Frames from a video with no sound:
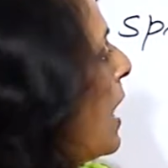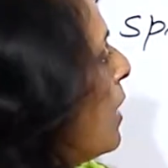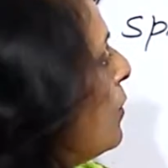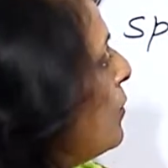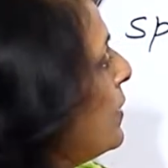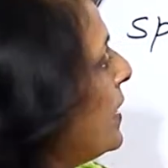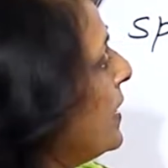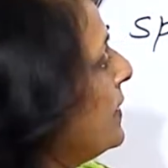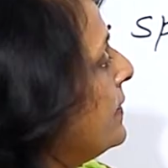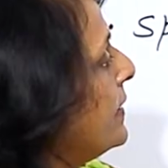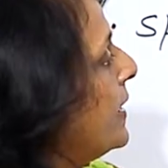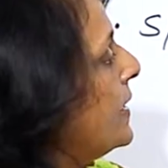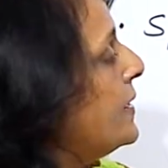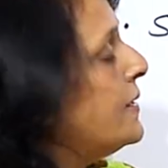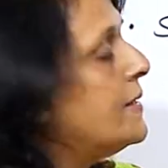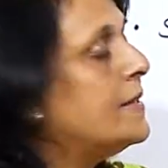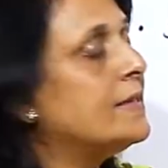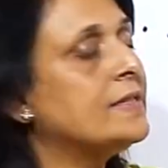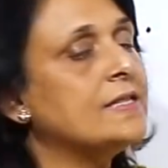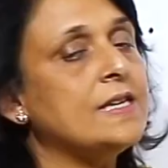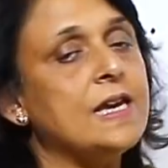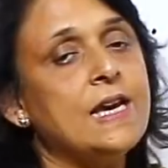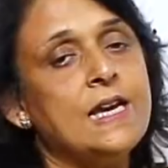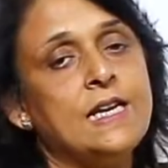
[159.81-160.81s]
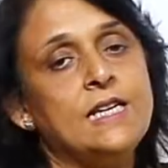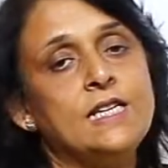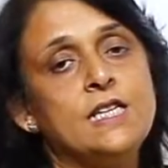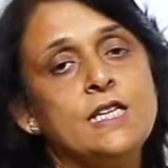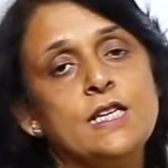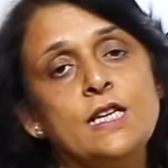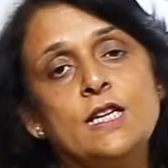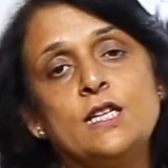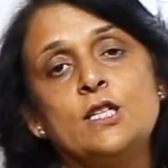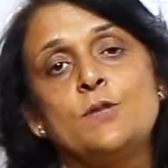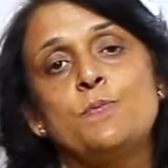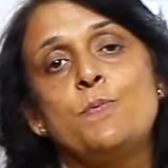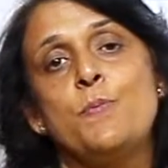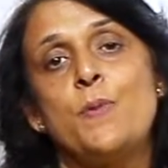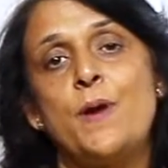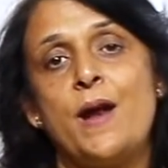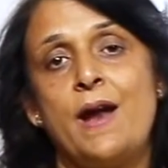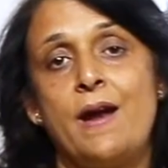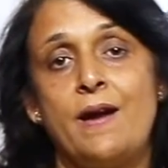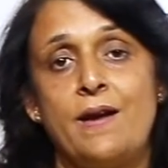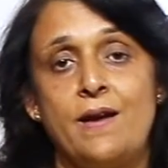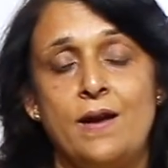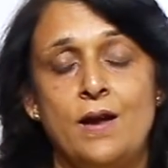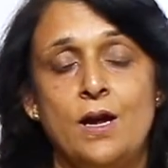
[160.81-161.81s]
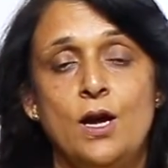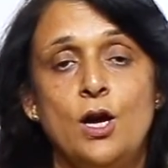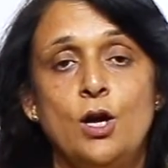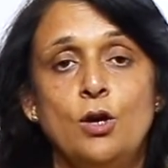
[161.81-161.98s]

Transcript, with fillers: how can that disease spread?